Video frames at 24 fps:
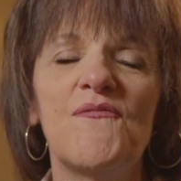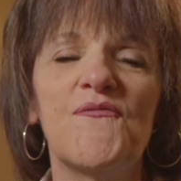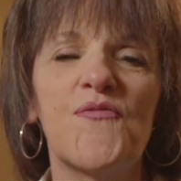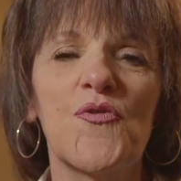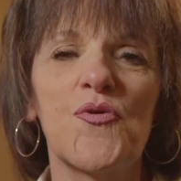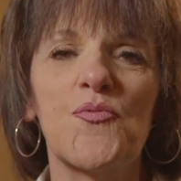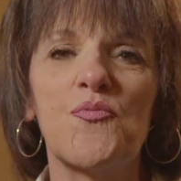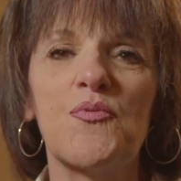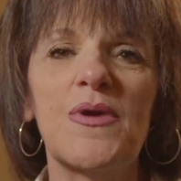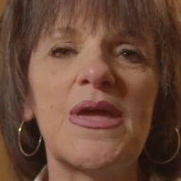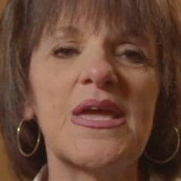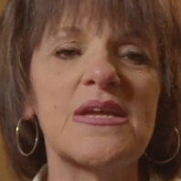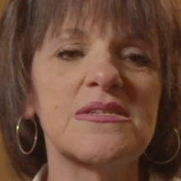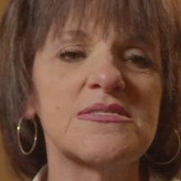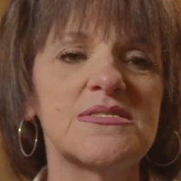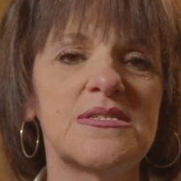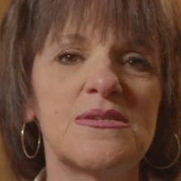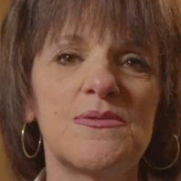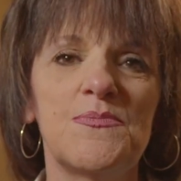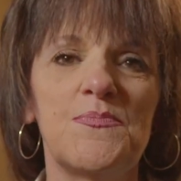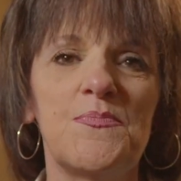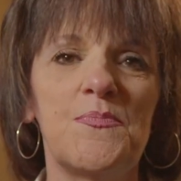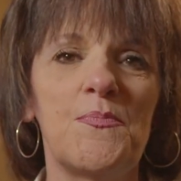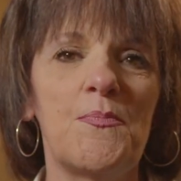for Rick
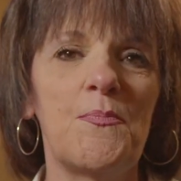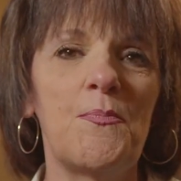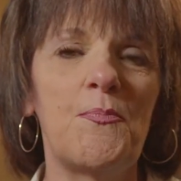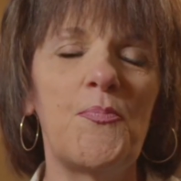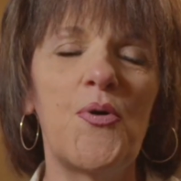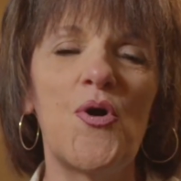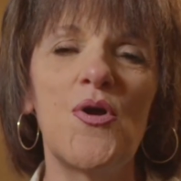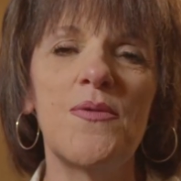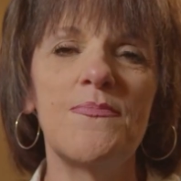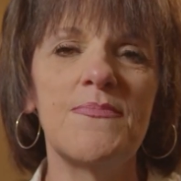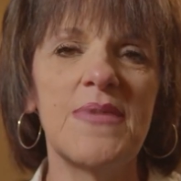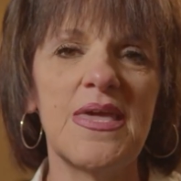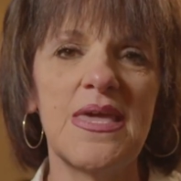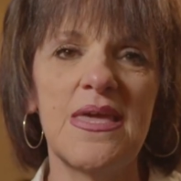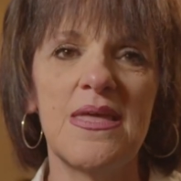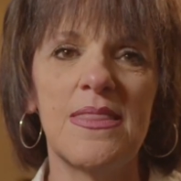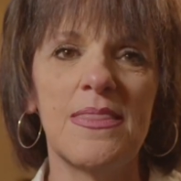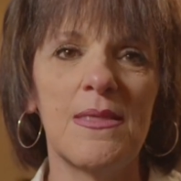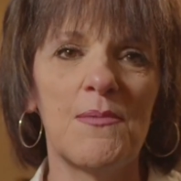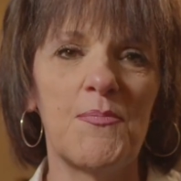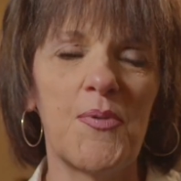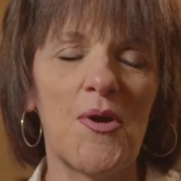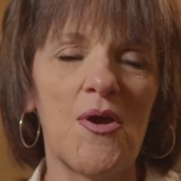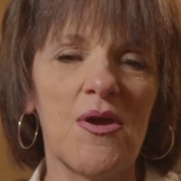to put me
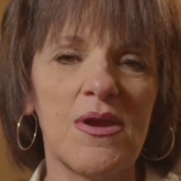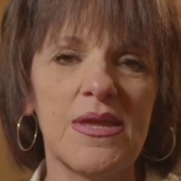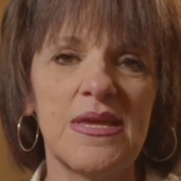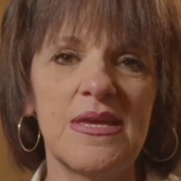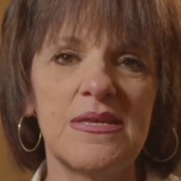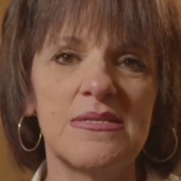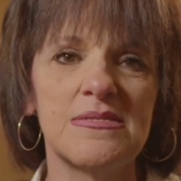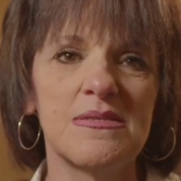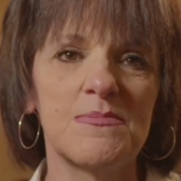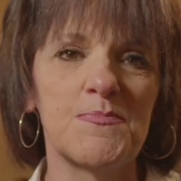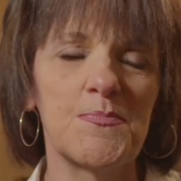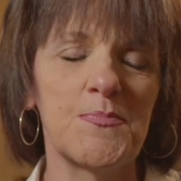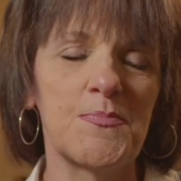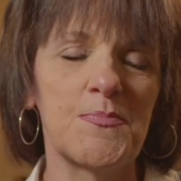in the parking